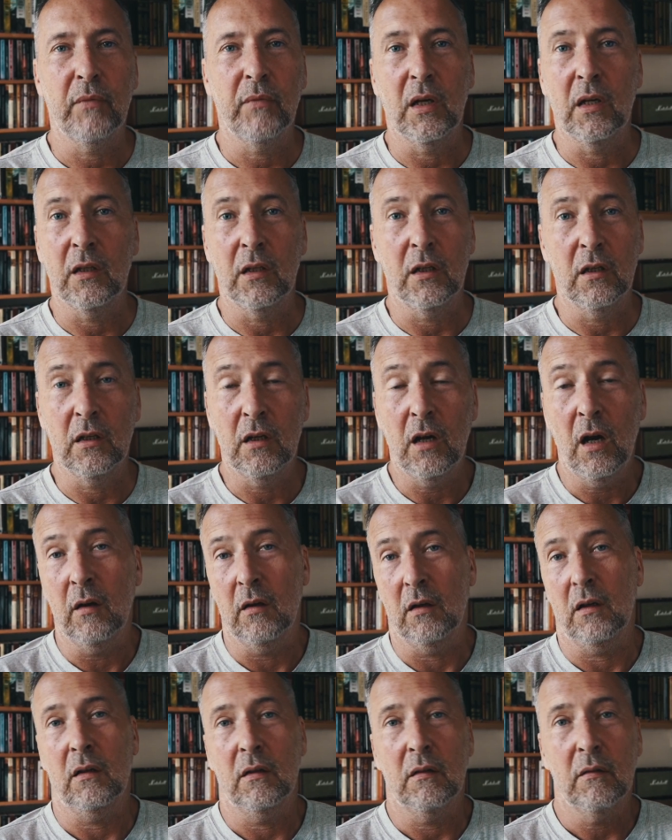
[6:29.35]
Uh, you
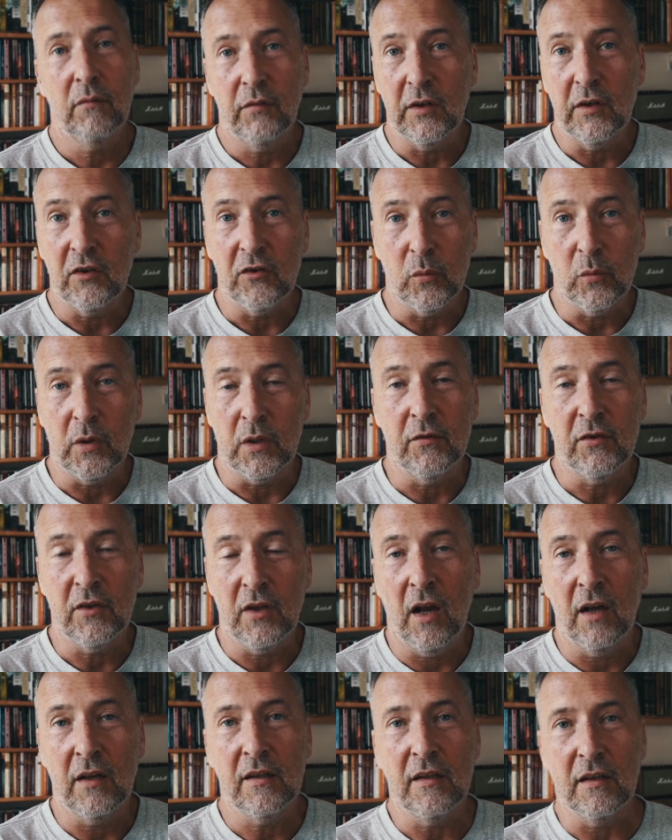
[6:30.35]
can't finish the one you've
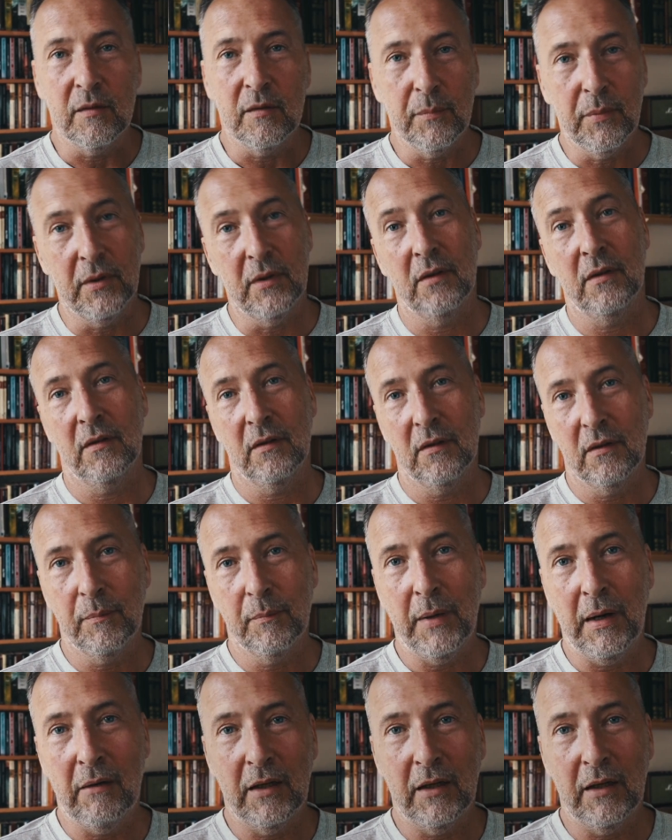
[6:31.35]
started, but apparently